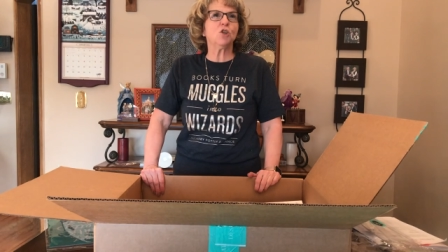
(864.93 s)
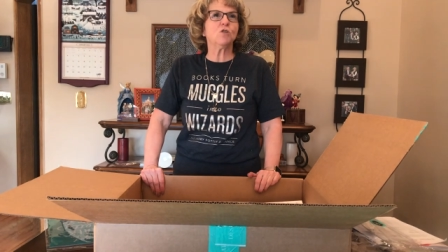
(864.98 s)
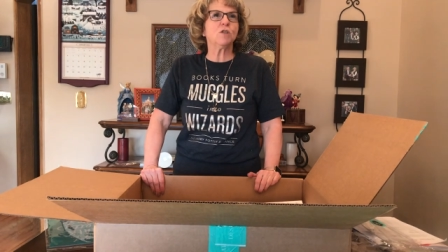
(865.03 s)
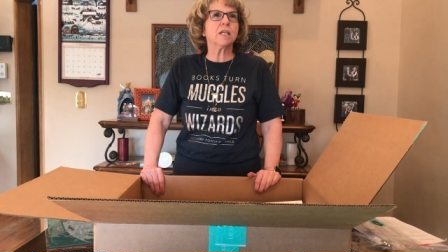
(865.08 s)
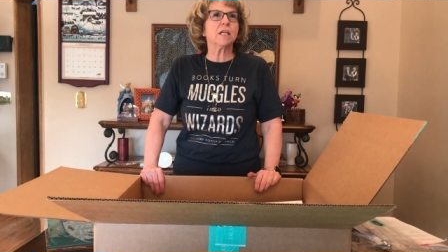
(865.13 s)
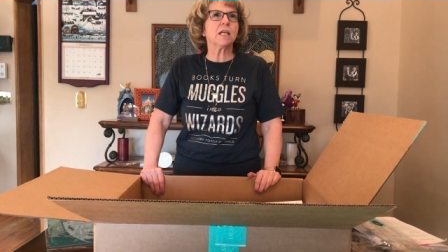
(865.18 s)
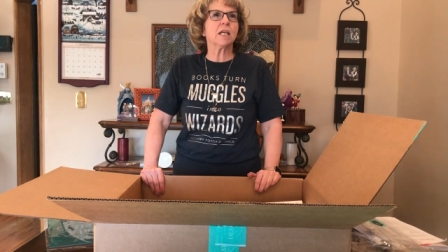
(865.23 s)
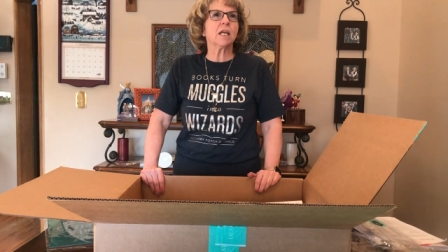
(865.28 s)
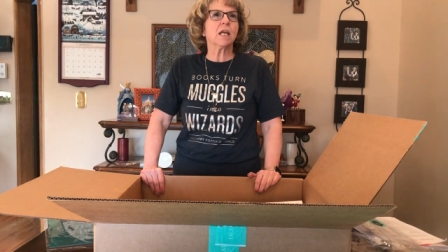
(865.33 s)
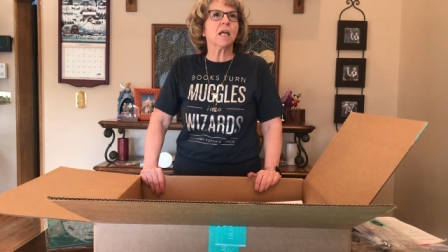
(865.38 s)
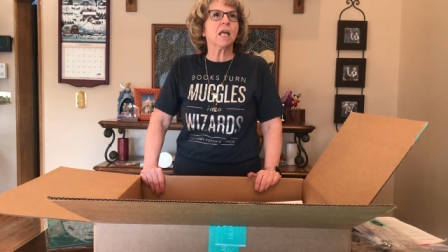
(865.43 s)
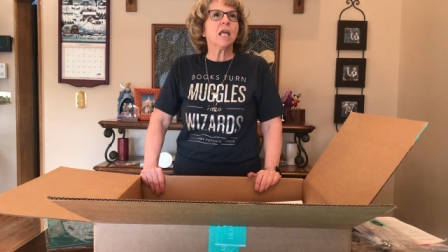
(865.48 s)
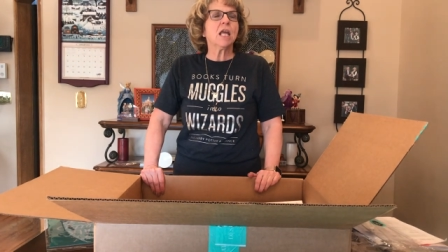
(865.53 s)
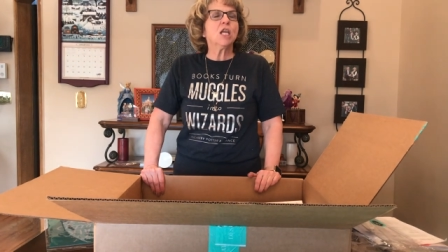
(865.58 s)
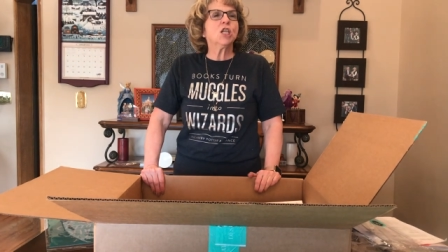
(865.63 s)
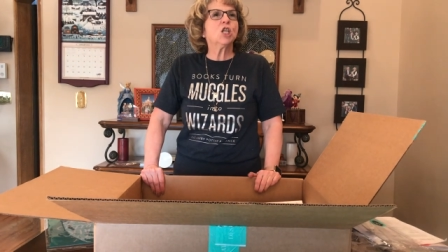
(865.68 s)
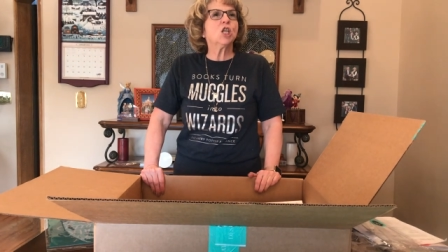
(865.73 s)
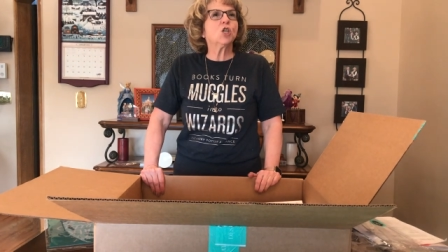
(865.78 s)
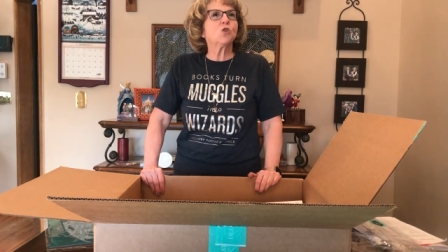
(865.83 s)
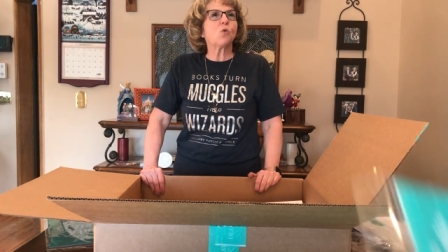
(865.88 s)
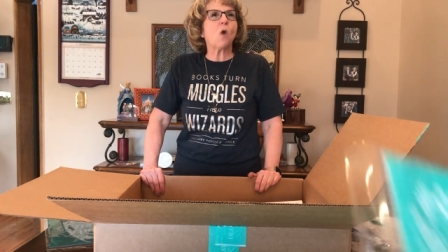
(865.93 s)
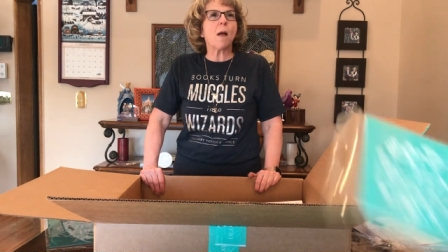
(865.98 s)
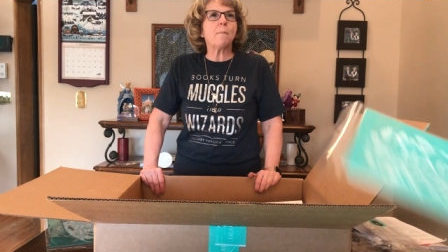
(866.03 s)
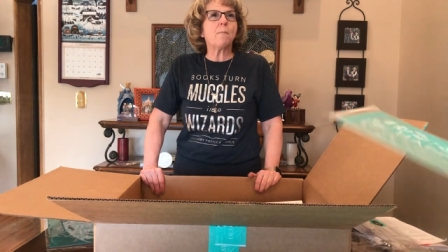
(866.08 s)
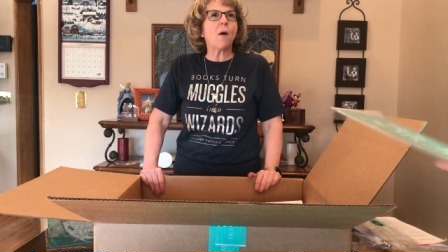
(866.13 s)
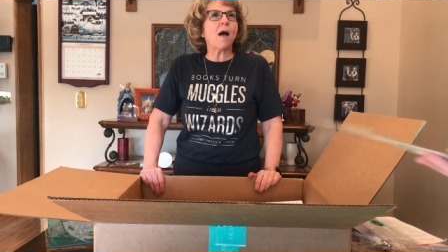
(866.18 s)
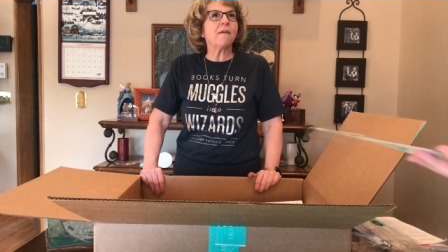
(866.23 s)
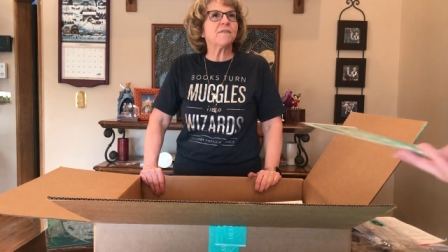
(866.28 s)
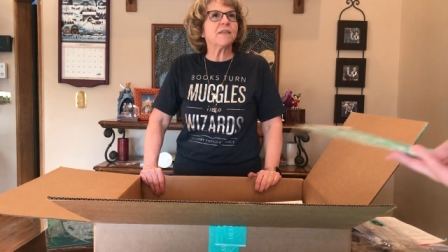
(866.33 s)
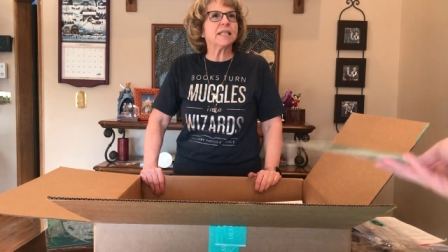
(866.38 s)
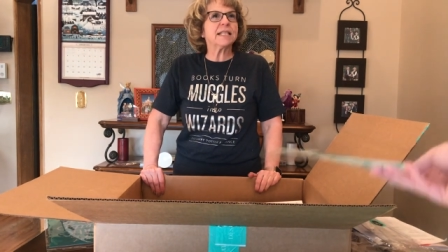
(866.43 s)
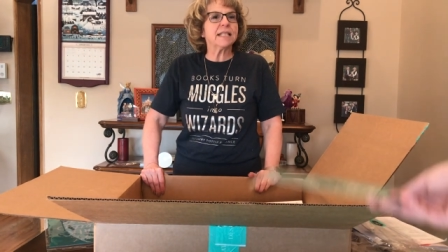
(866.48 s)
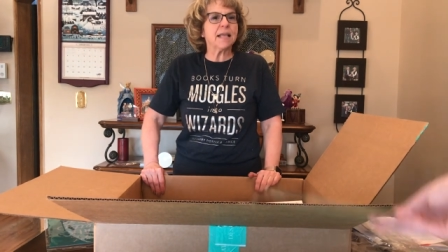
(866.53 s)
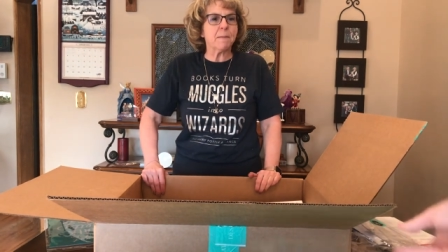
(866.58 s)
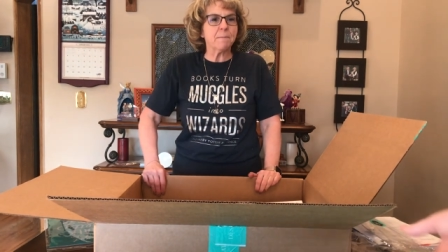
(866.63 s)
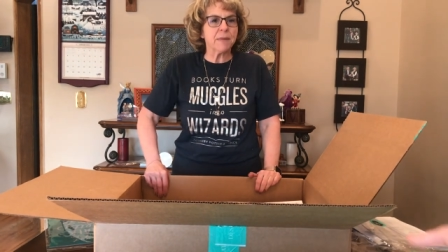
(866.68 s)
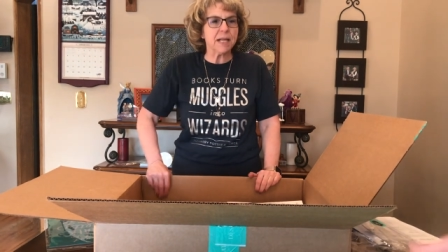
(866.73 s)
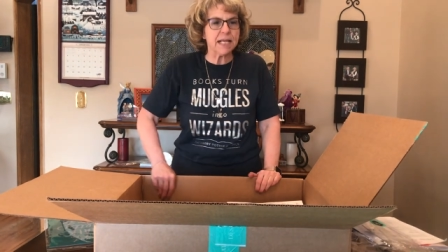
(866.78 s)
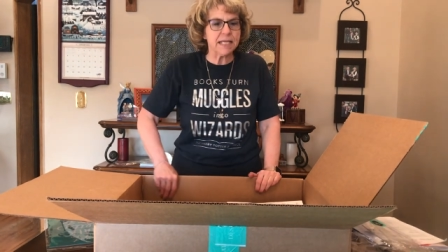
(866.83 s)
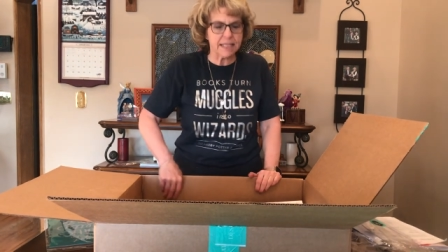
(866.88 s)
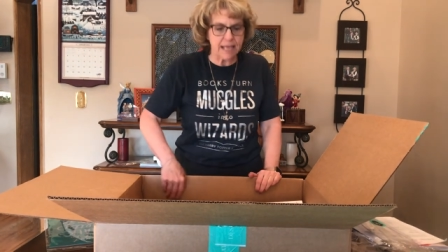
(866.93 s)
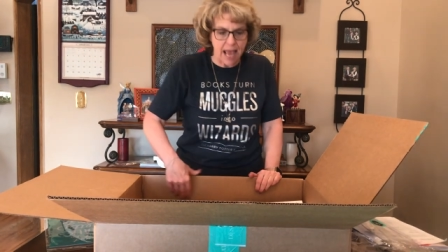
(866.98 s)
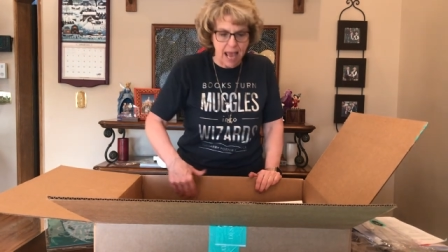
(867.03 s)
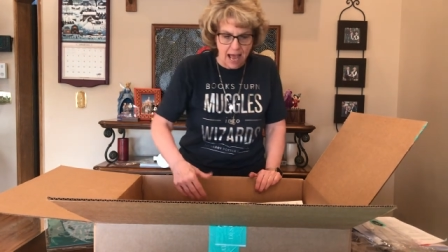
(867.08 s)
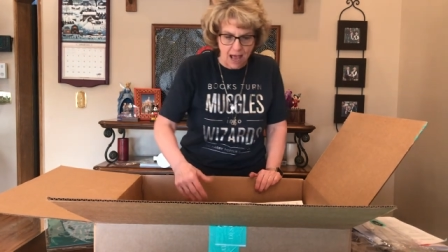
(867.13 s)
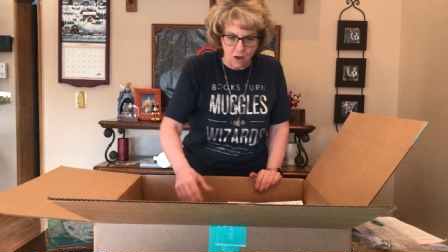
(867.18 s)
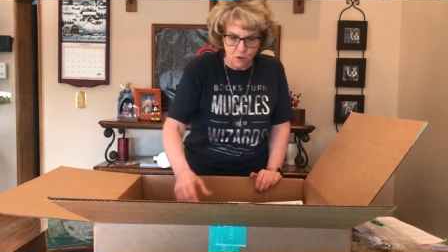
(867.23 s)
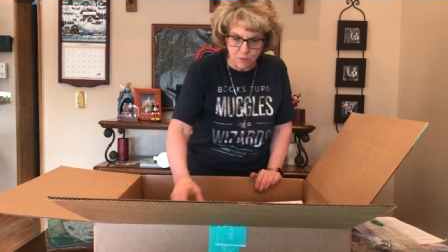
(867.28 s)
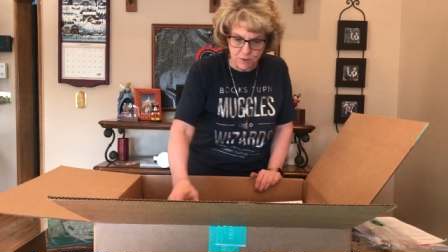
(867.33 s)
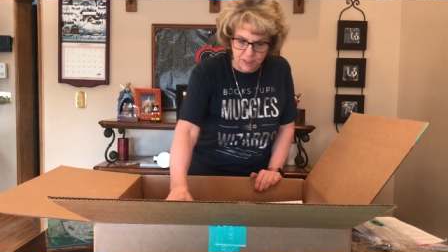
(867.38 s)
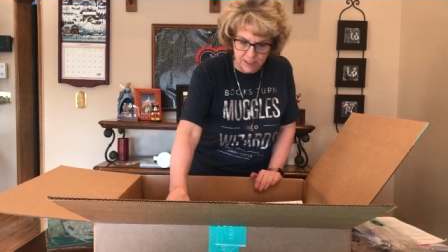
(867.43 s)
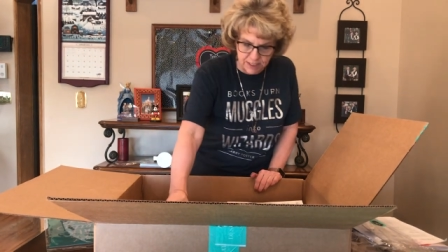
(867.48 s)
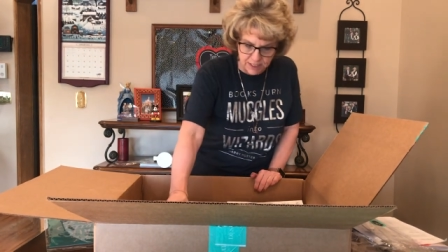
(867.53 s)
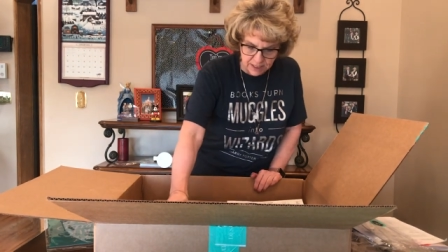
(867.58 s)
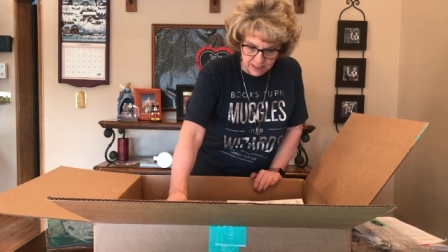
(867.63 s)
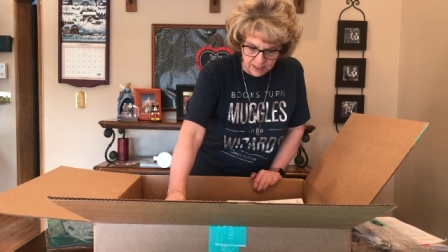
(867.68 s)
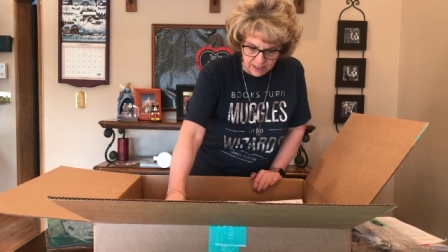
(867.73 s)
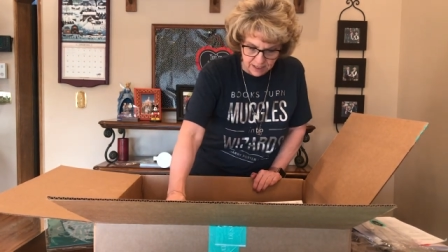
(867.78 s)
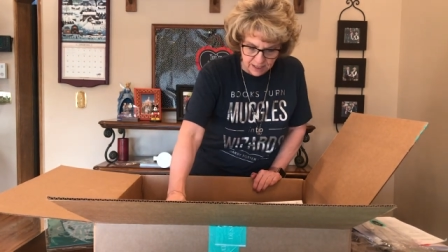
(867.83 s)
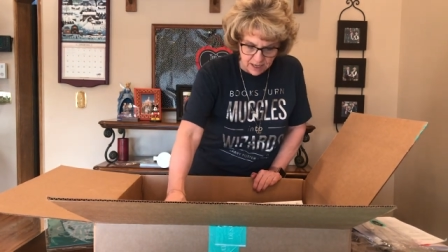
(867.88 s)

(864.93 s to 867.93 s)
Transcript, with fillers: totally. to drop off at somebody's house.